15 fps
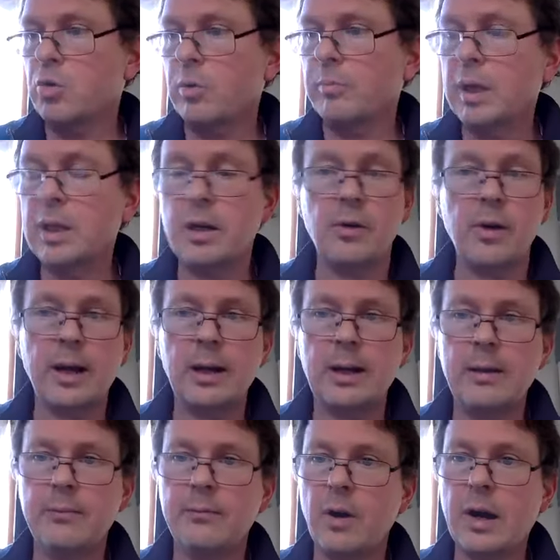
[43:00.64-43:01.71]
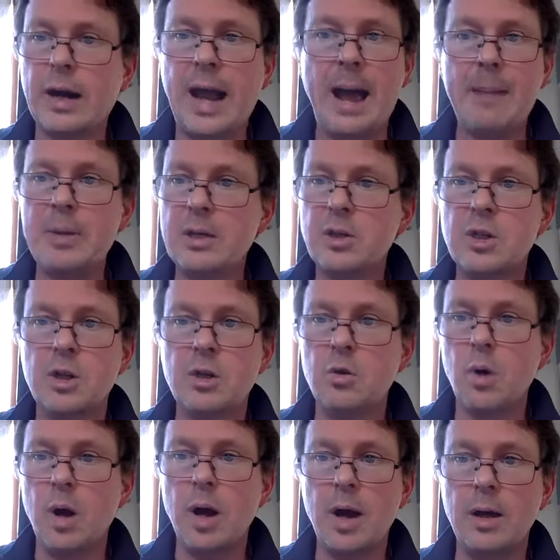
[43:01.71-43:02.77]
with me directly, I'm very happy
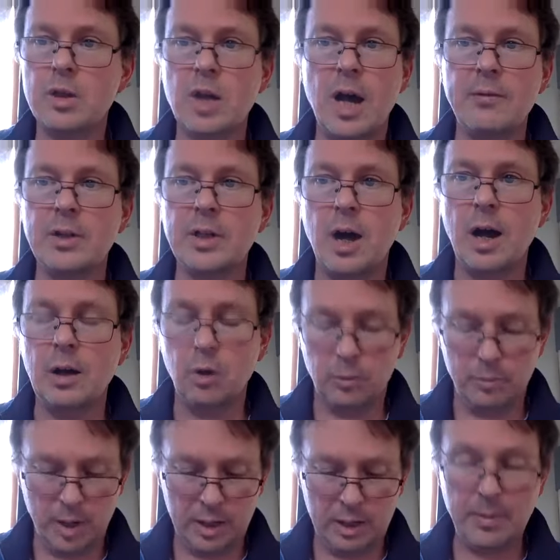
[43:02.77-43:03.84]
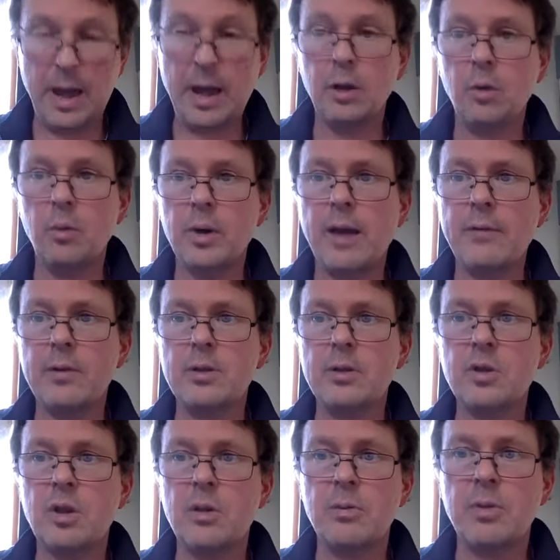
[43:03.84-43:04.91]
to have a dialogue by email or whatever.
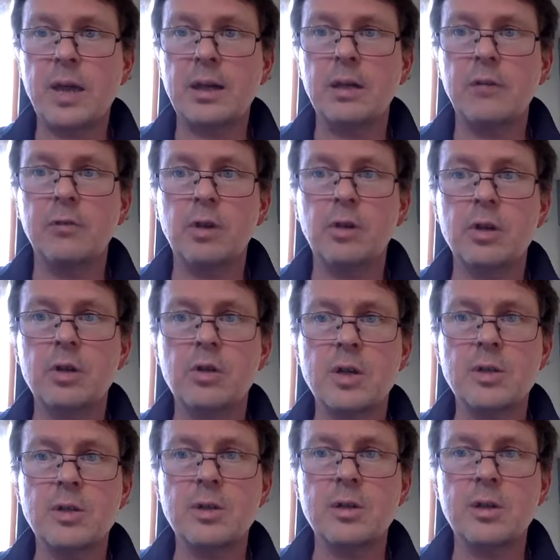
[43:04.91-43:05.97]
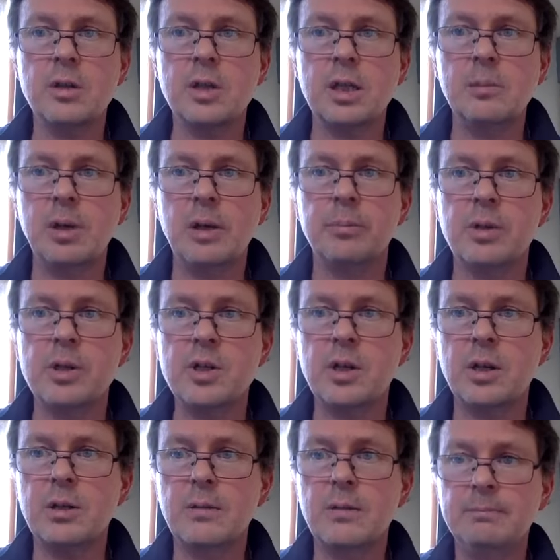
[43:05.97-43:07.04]
So thank you for your interest. It's deeply
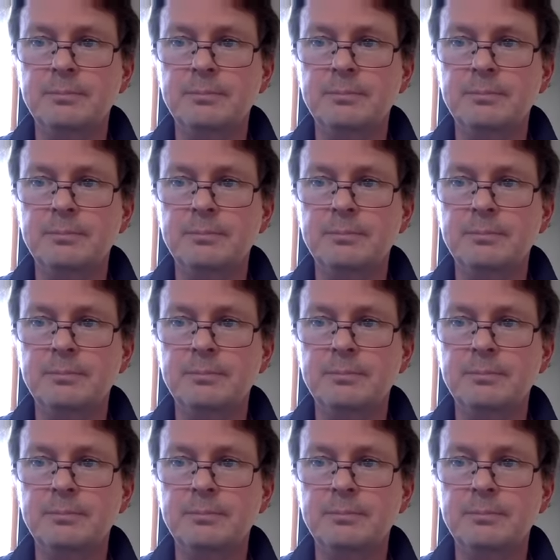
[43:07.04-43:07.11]
appreciated.